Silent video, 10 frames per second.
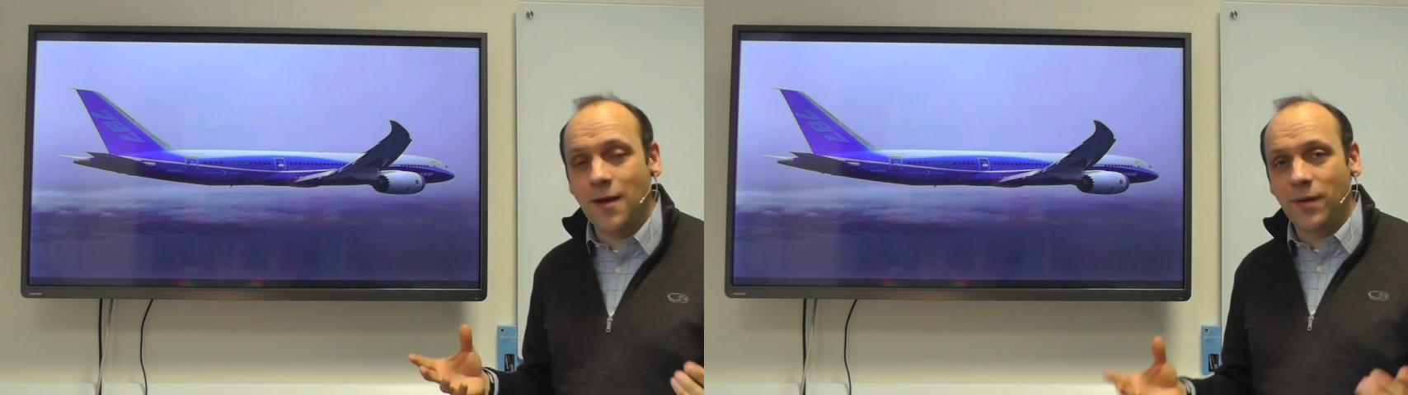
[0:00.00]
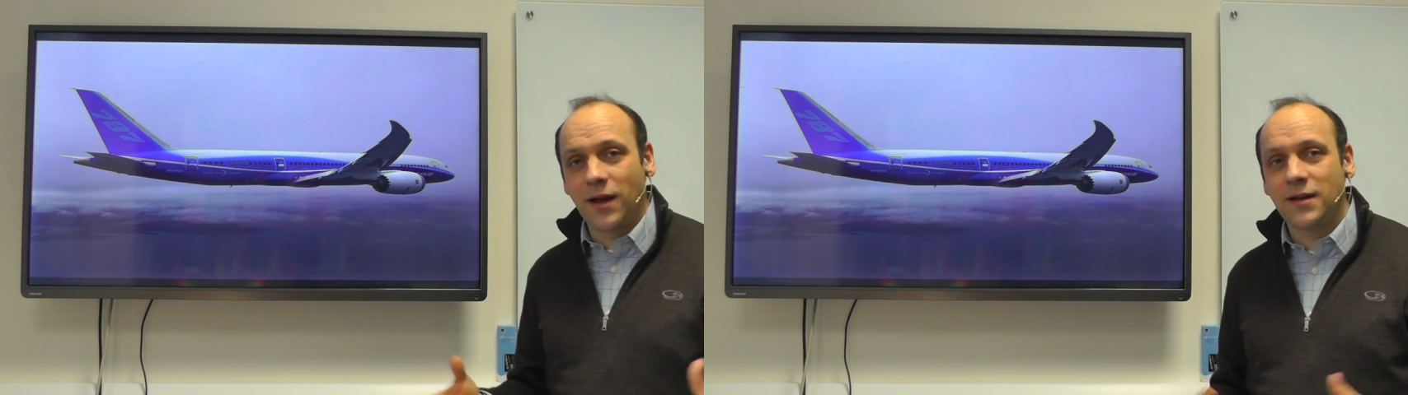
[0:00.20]

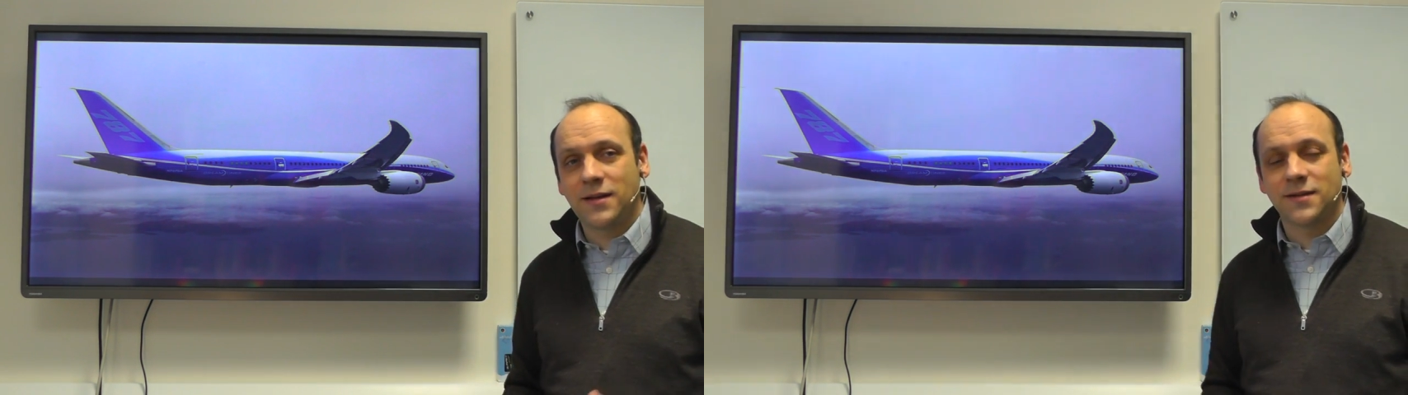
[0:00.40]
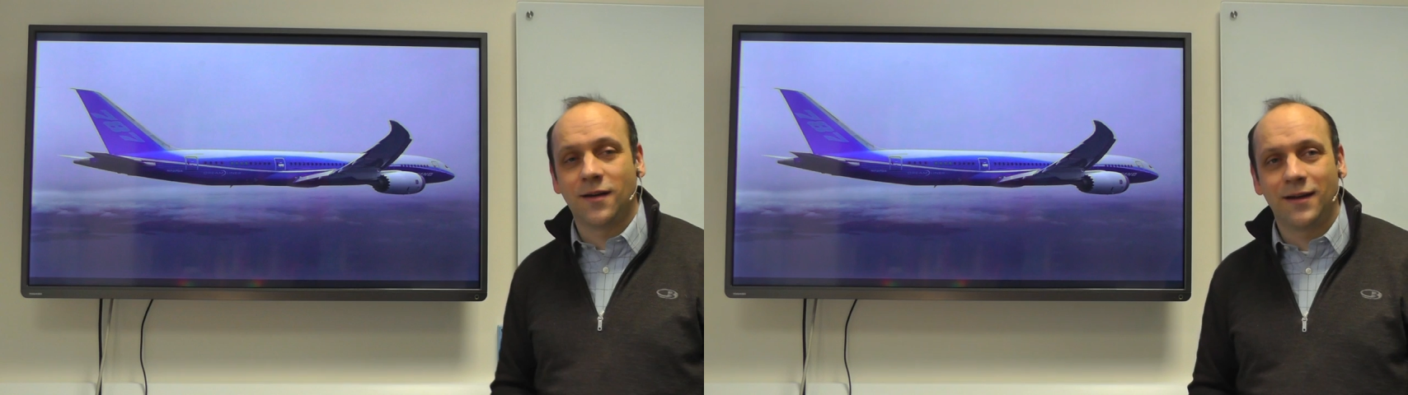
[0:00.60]
airplane
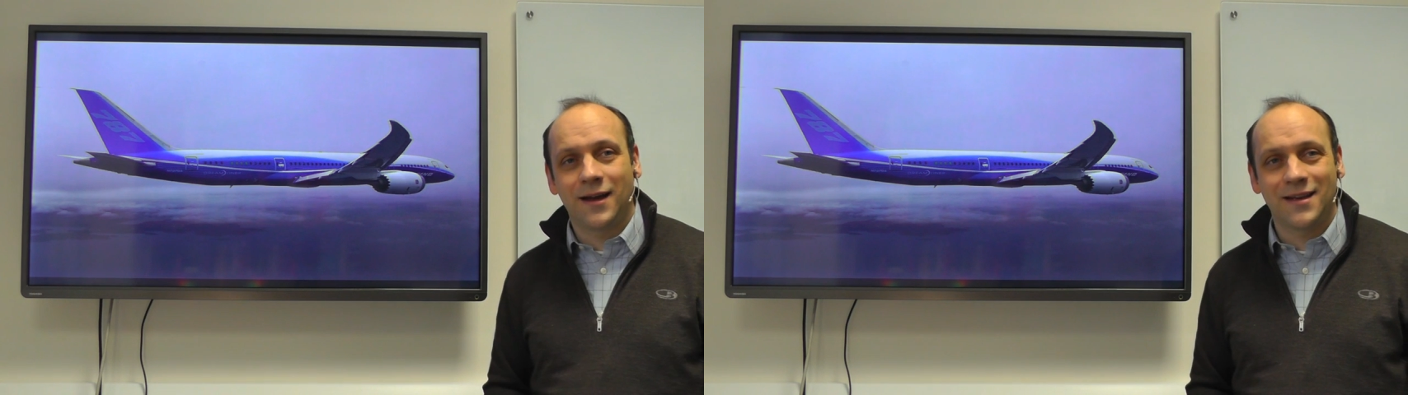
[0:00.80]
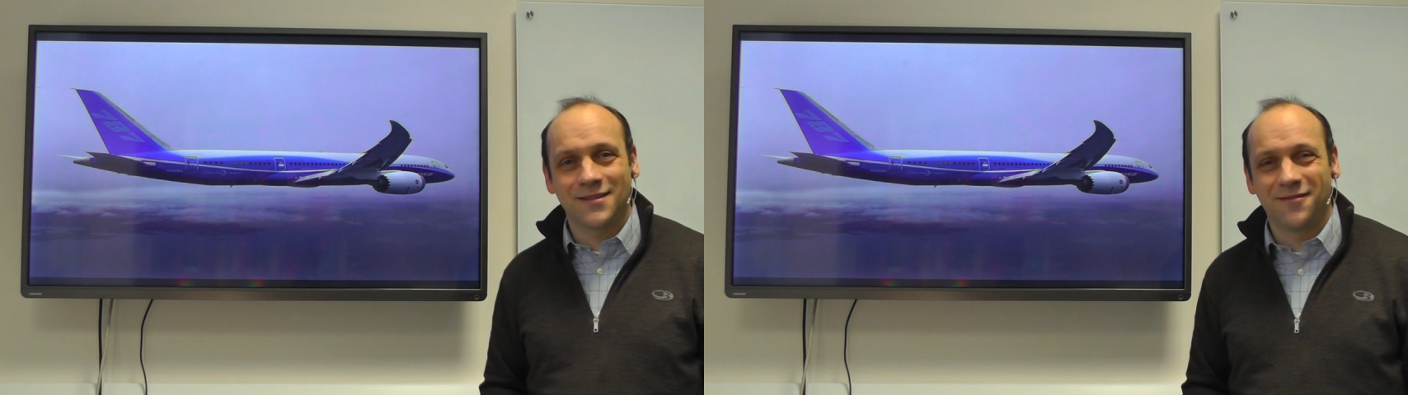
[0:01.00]
design
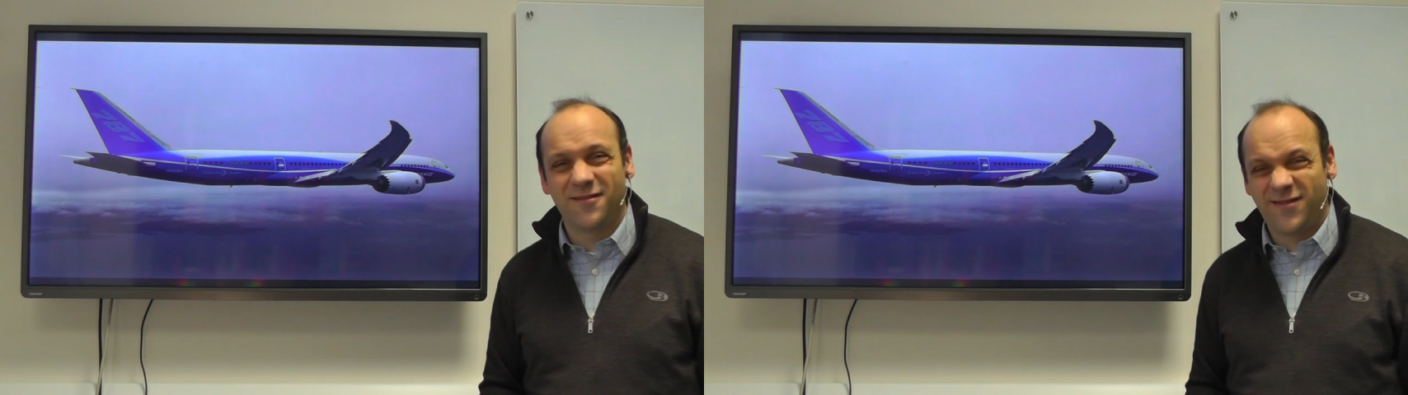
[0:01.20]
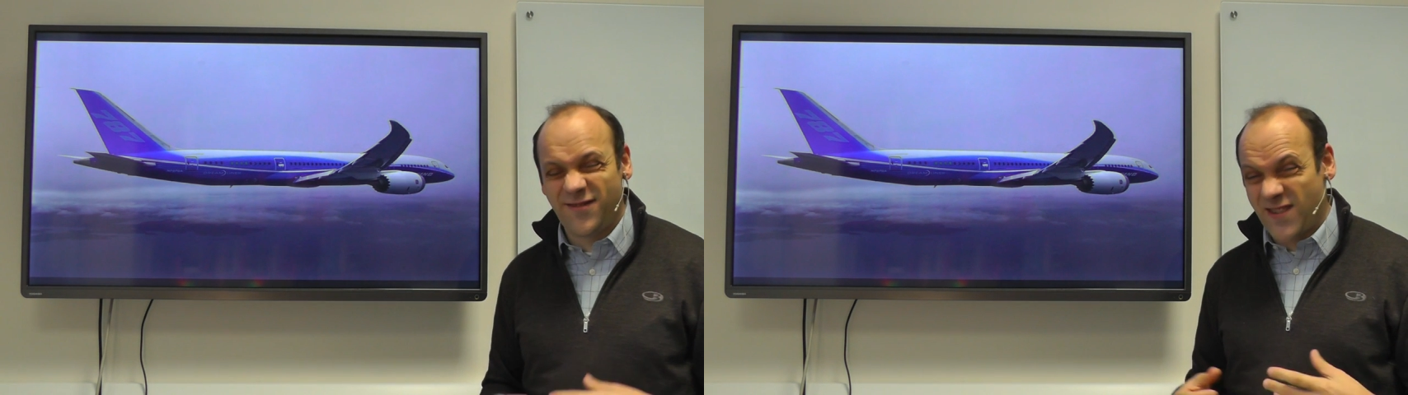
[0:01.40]
hasn't
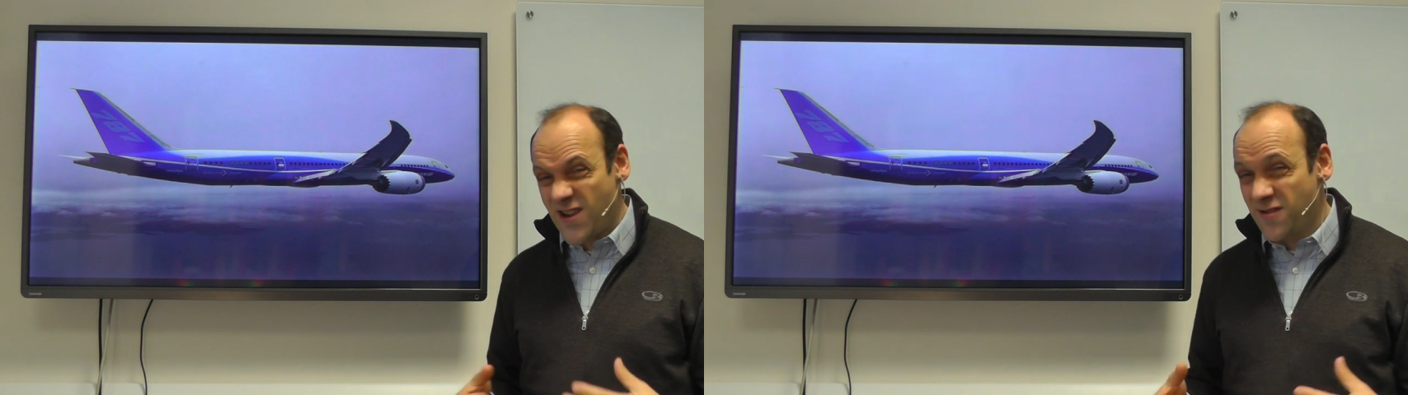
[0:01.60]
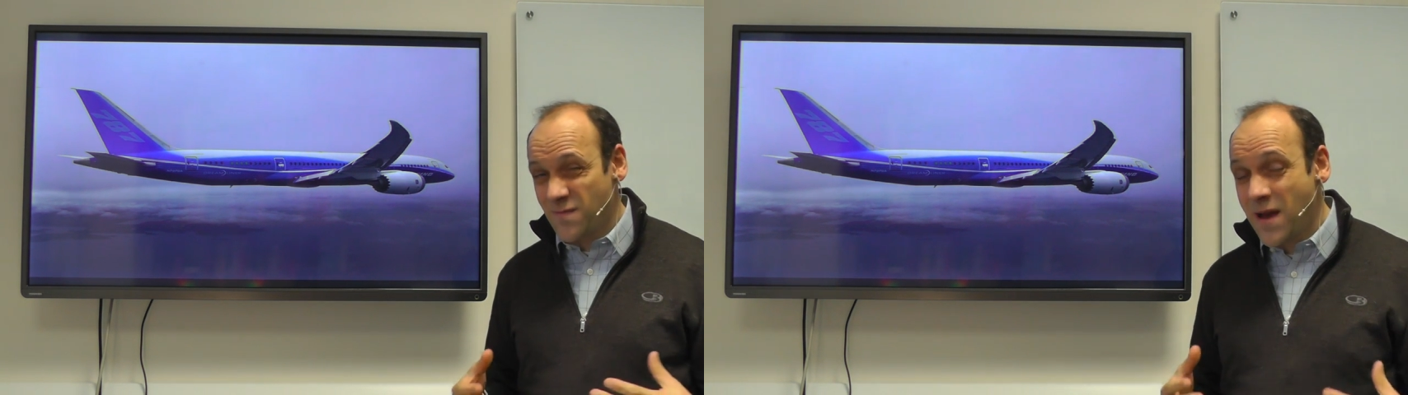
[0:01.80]

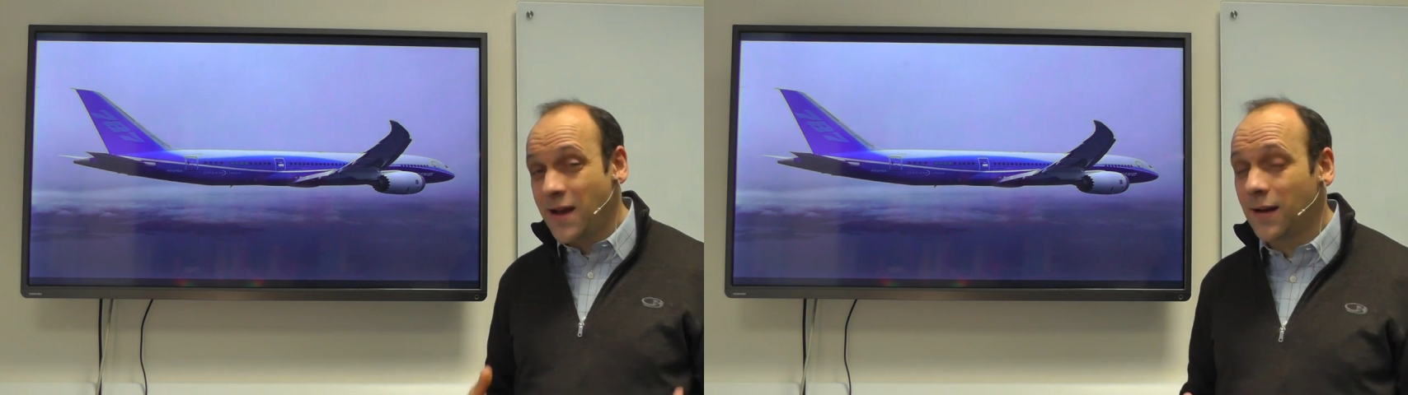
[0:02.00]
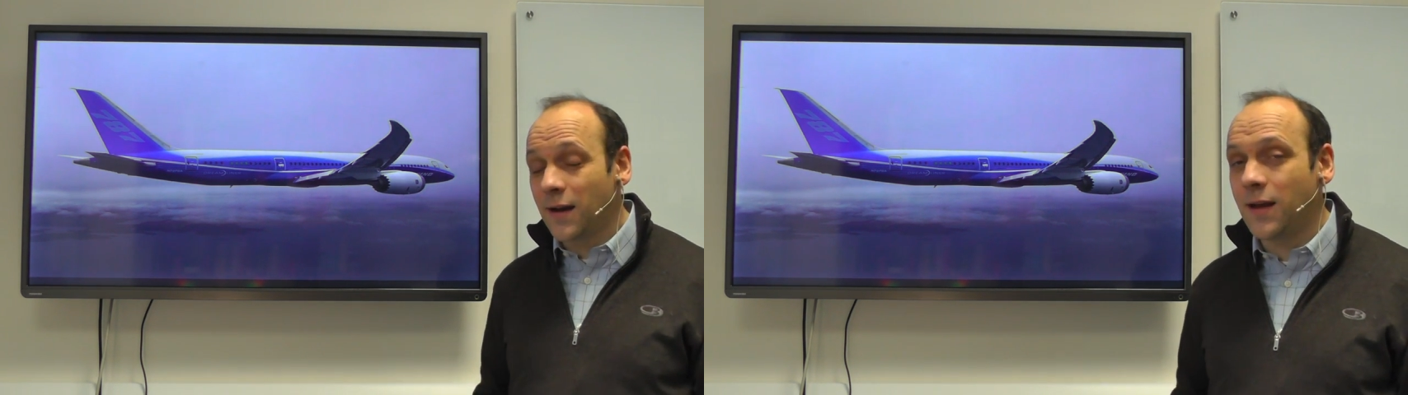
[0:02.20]

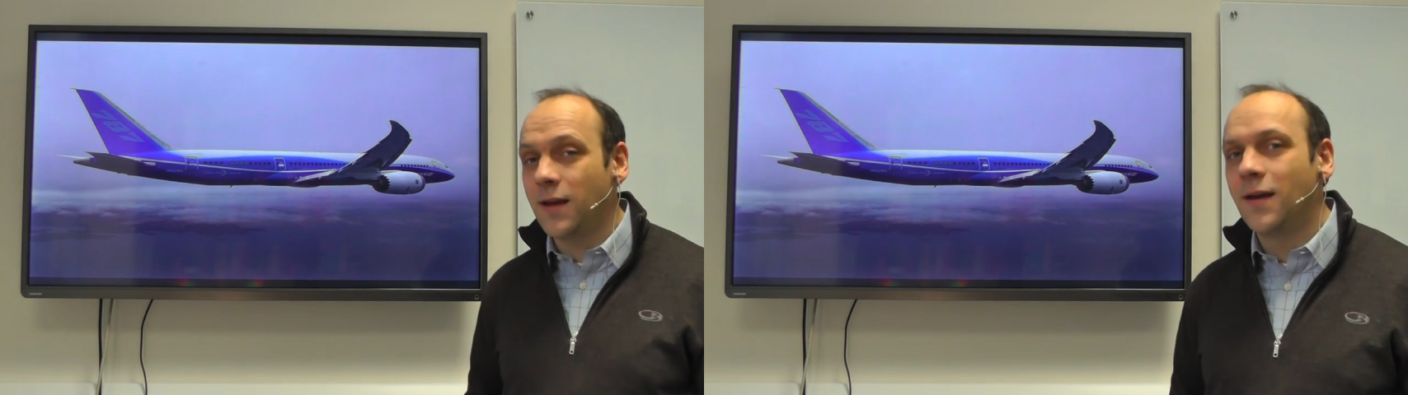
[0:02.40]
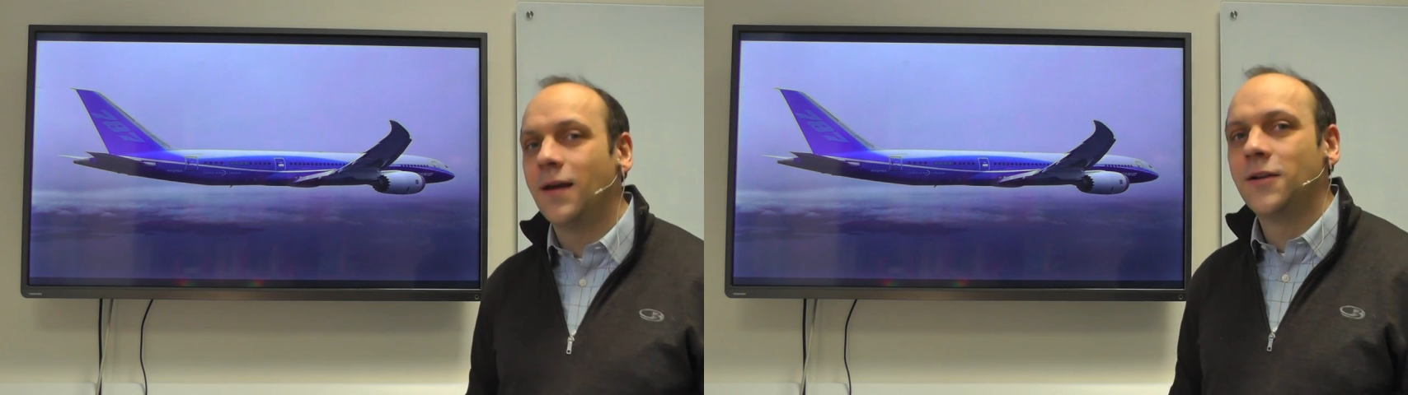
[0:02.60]
fundamentally